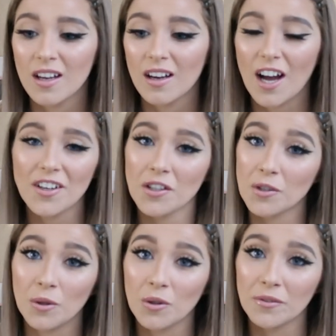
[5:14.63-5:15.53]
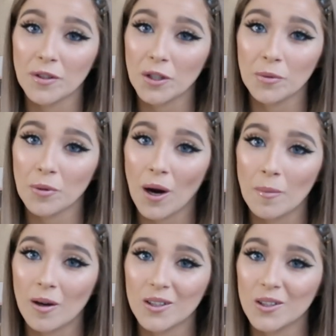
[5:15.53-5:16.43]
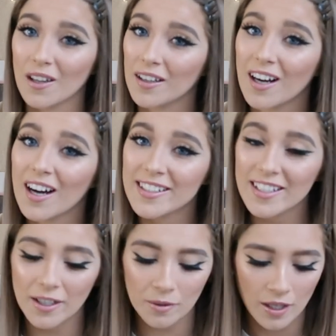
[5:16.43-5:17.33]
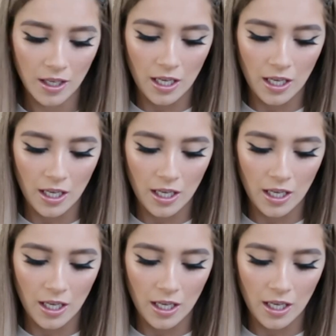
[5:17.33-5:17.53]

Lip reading: I know you all love a good Primark haul like I do.